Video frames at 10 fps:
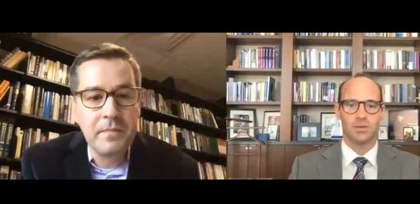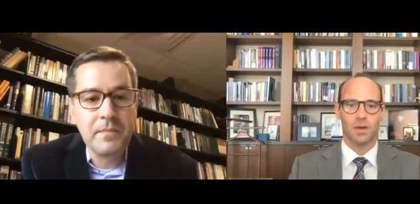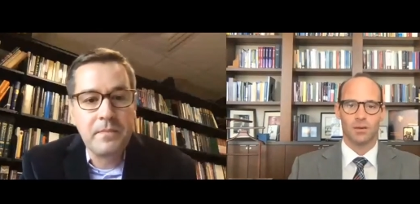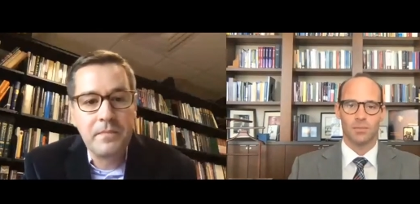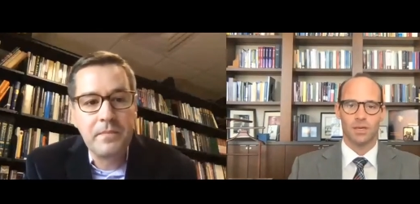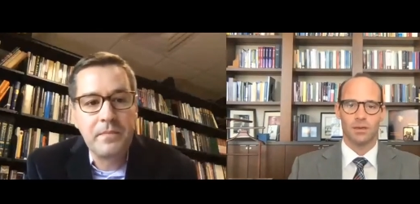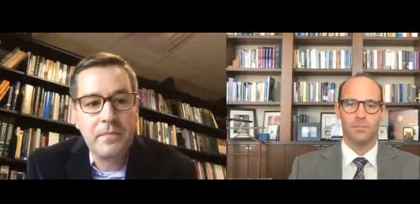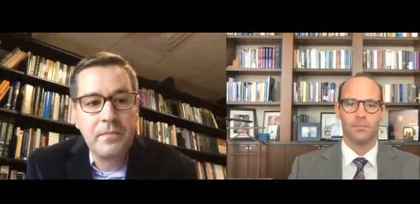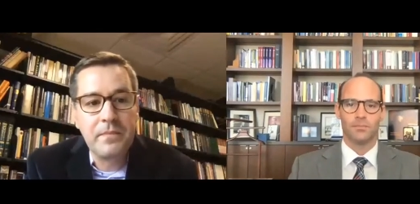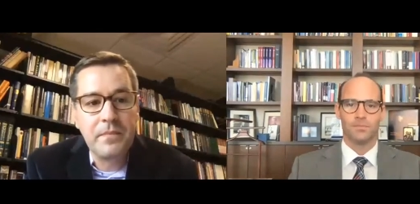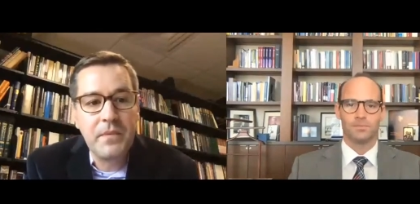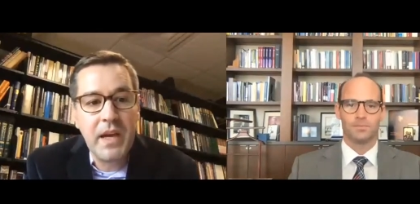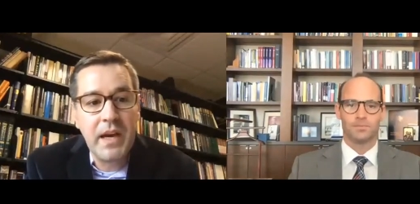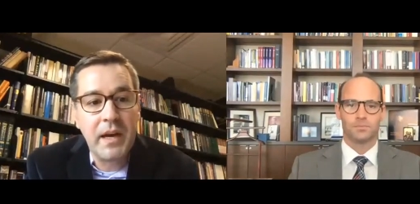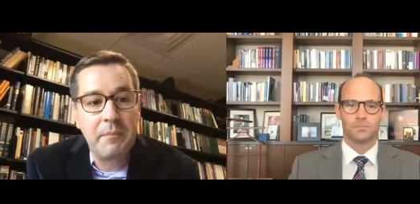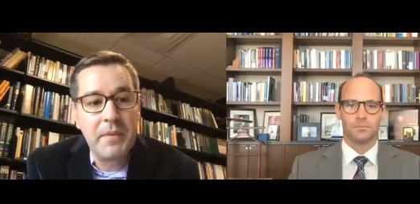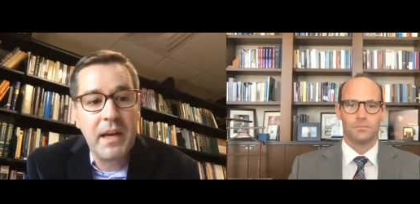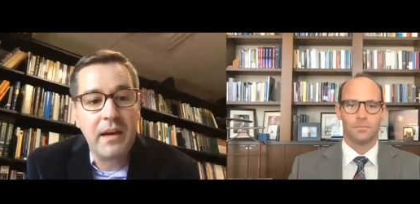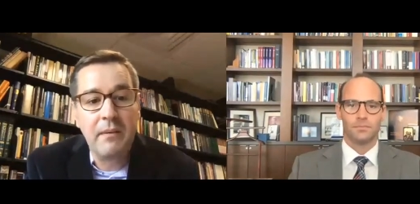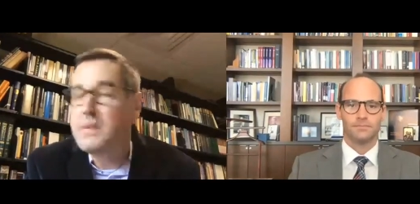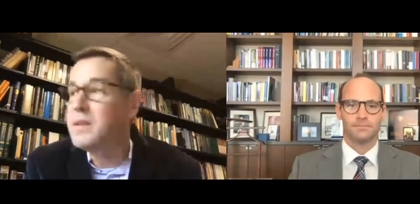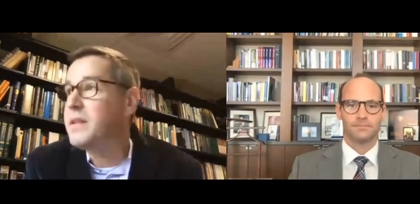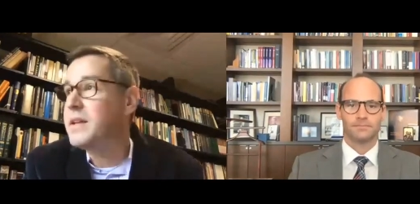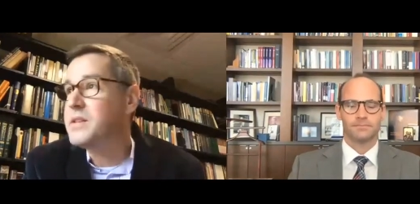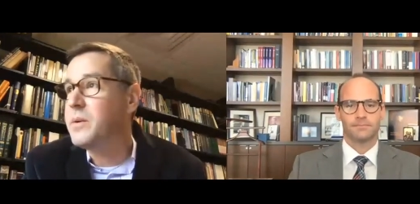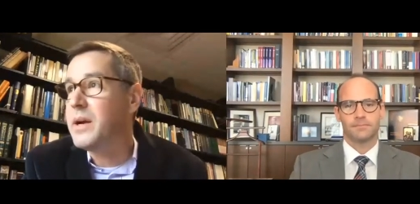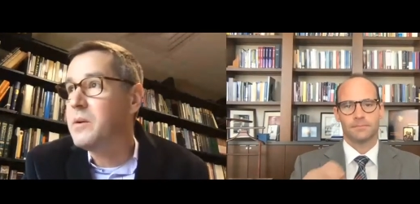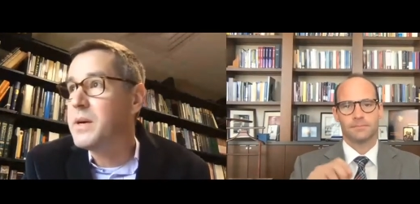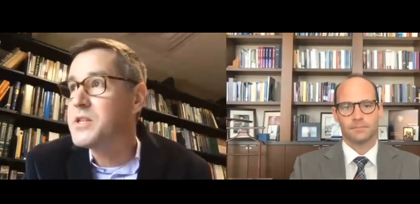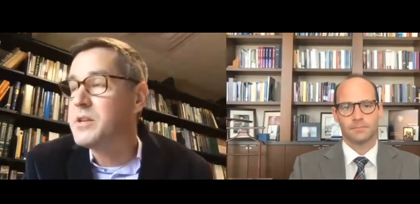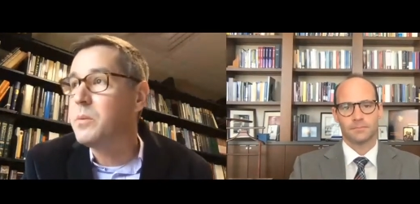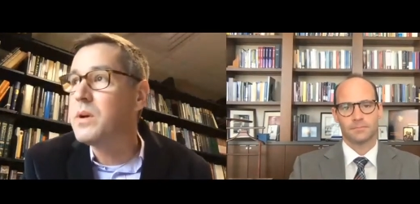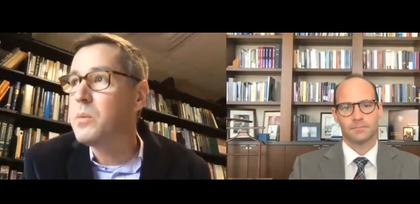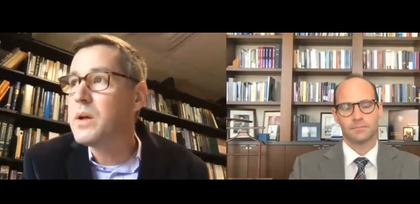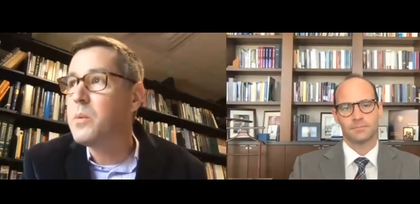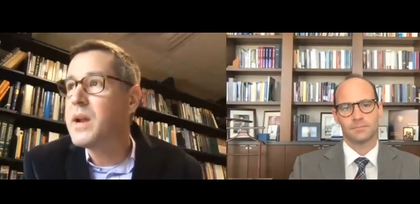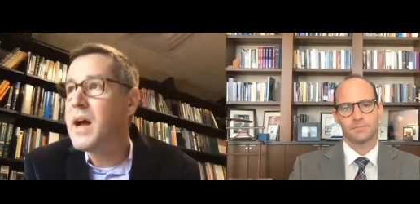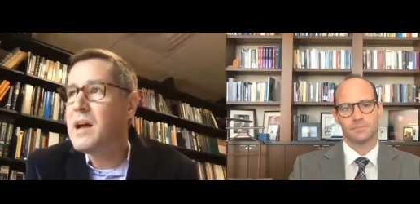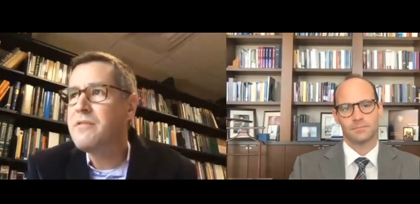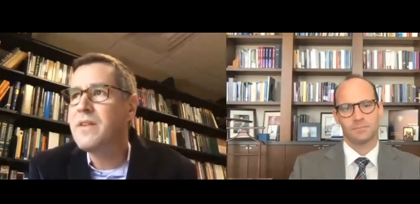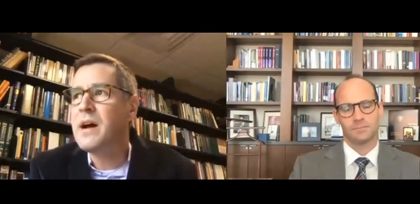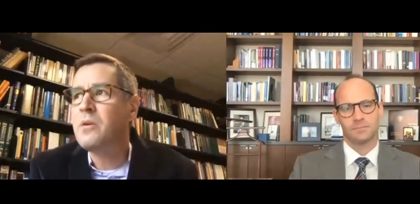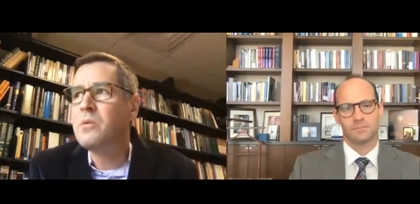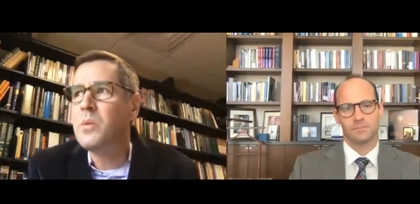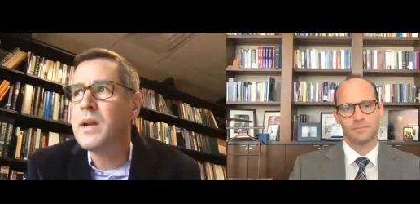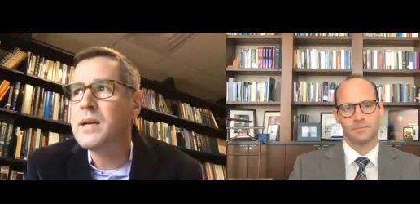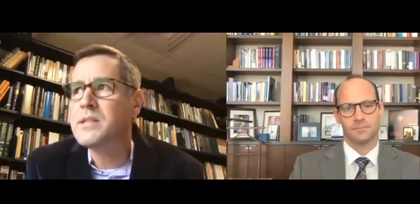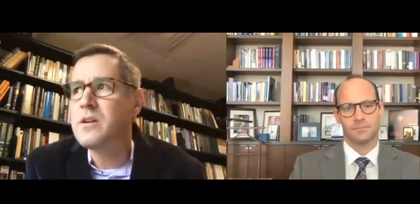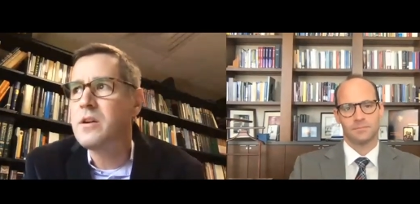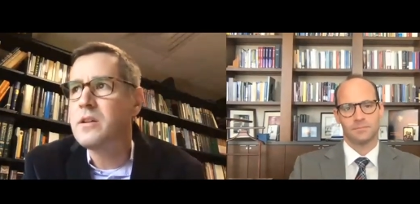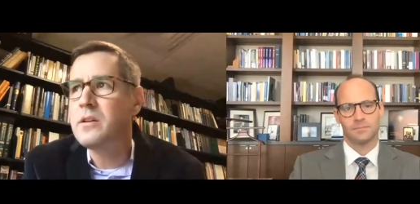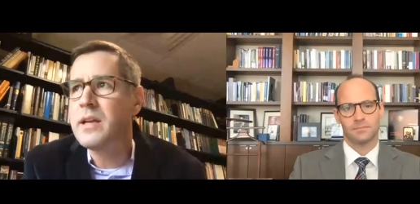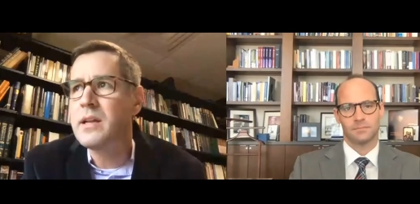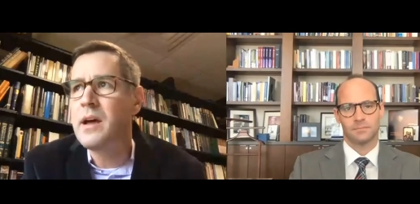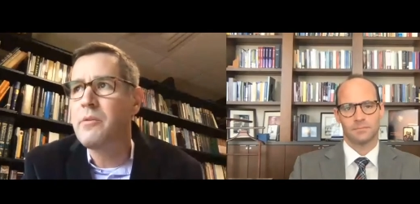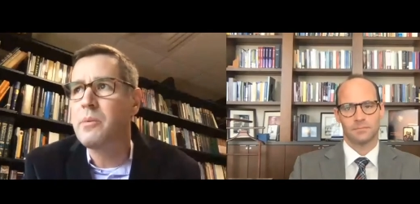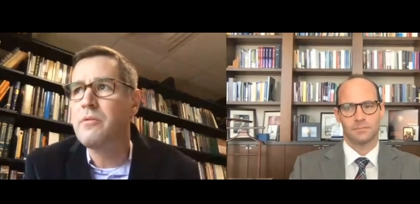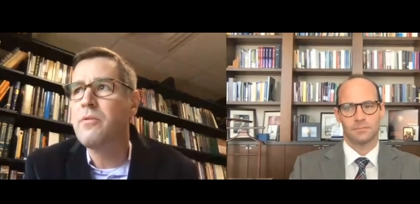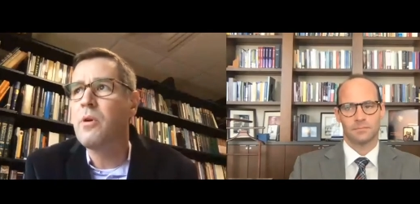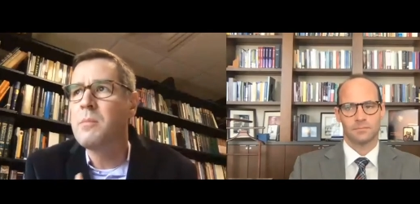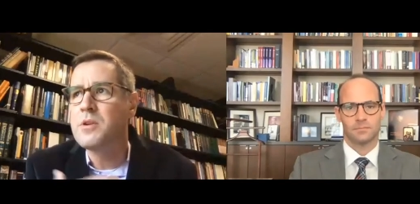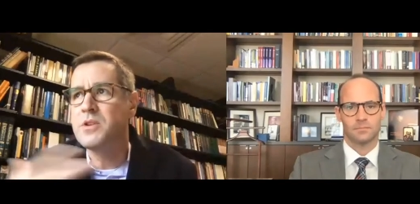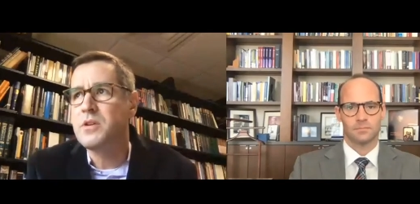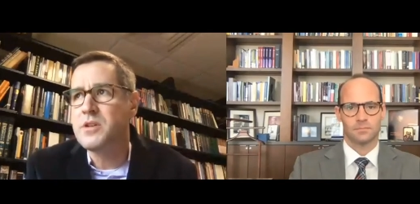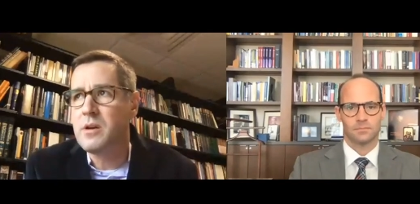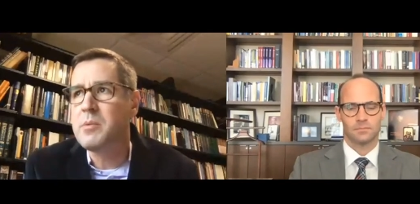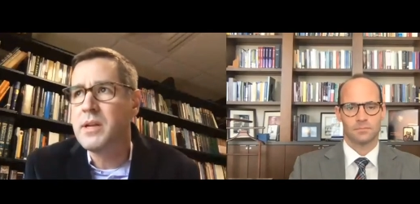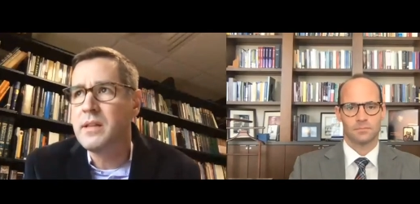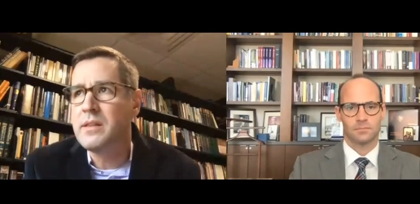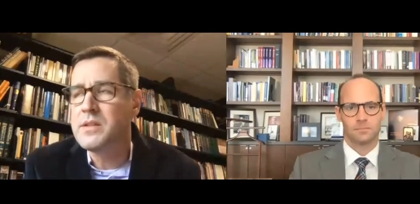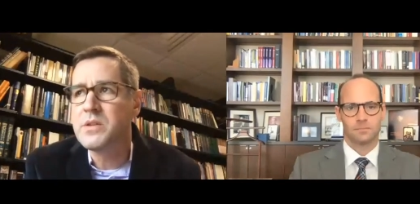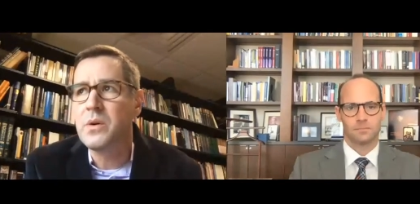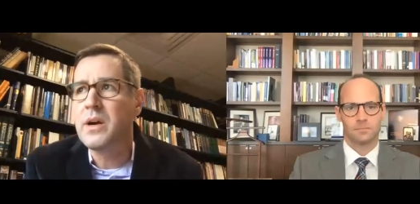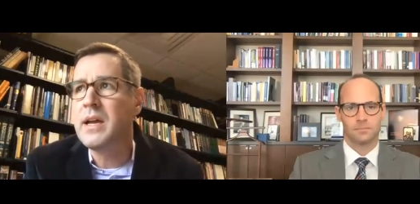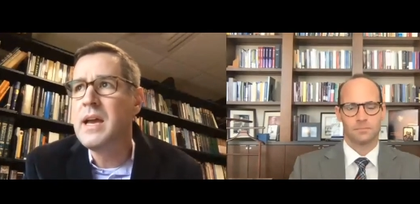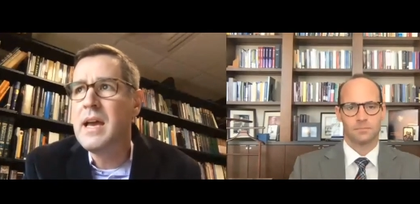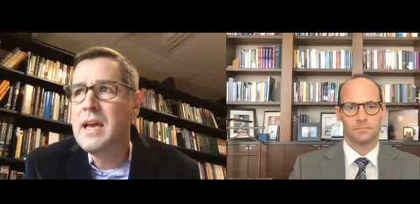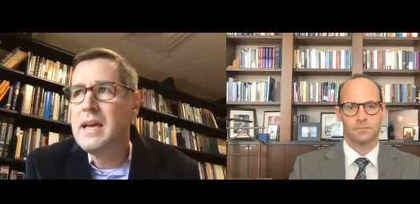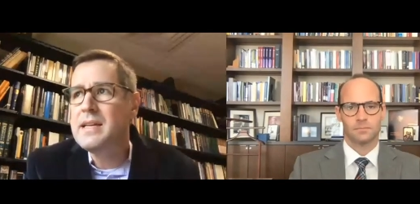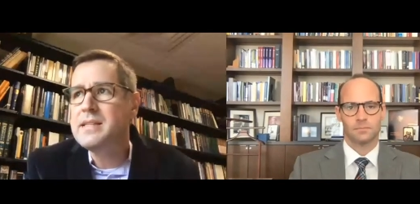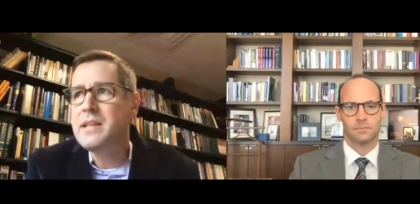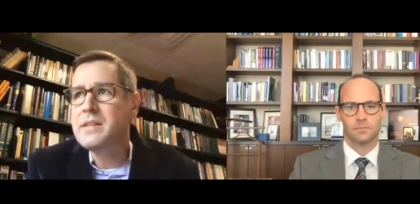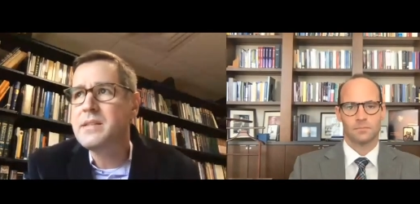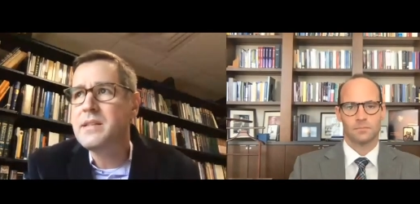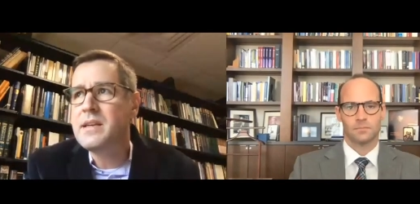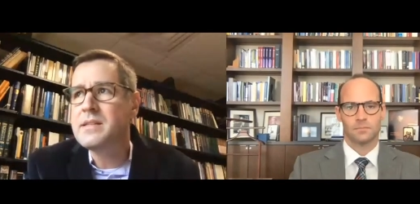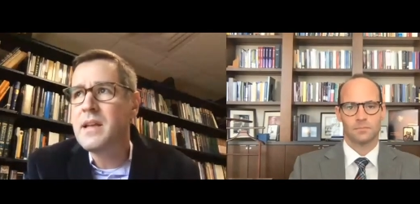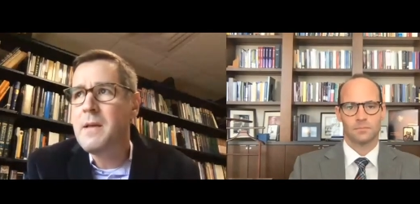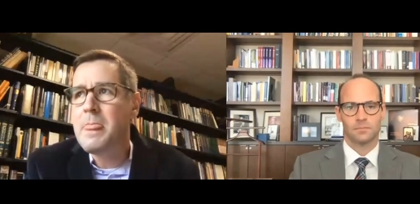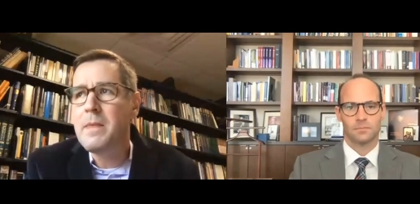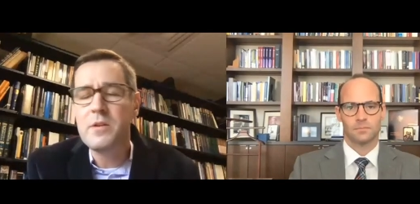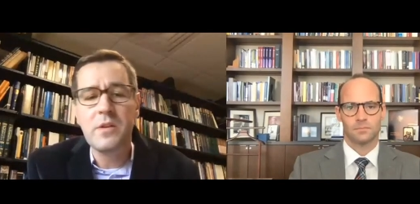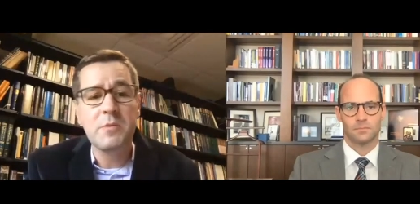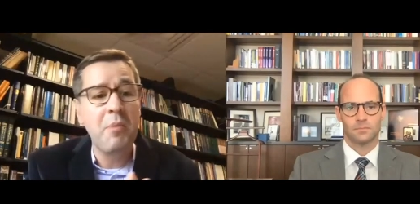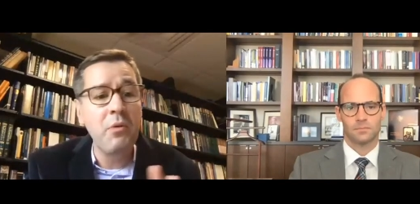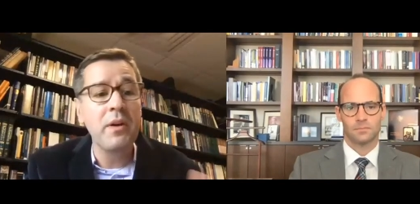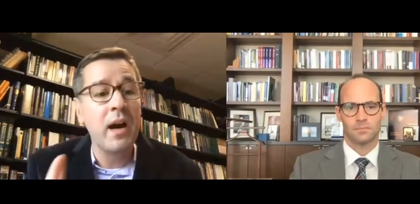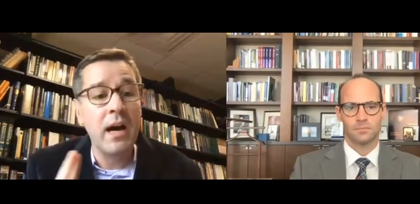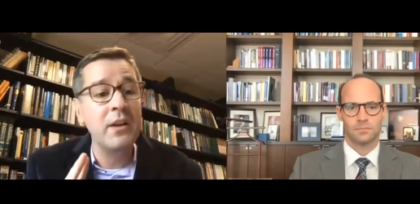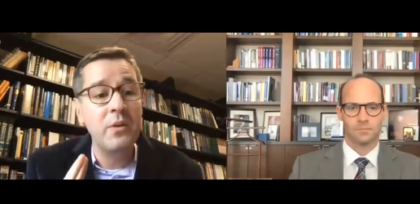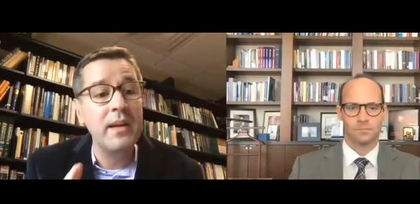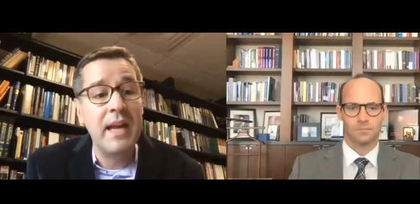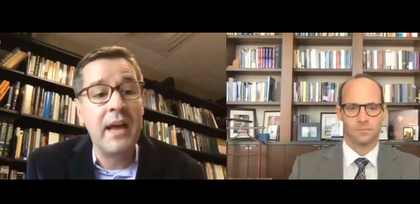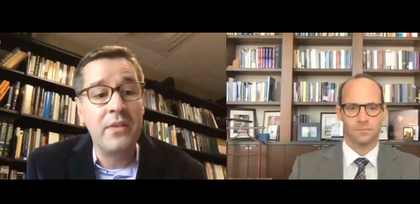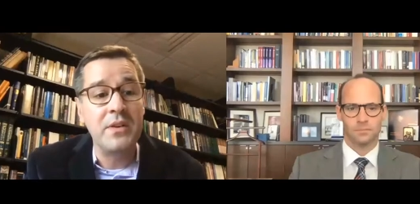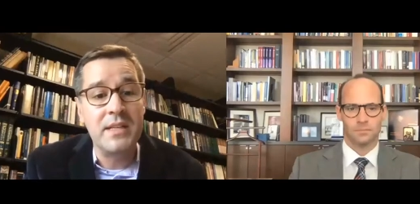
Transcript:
Speaker 1: might mean?
Speaker 2: Yeah, yeah, that, that's a great question. What what what I found when I started looking at how the reformers are interpreting this story is is is there, there's both continuity and there's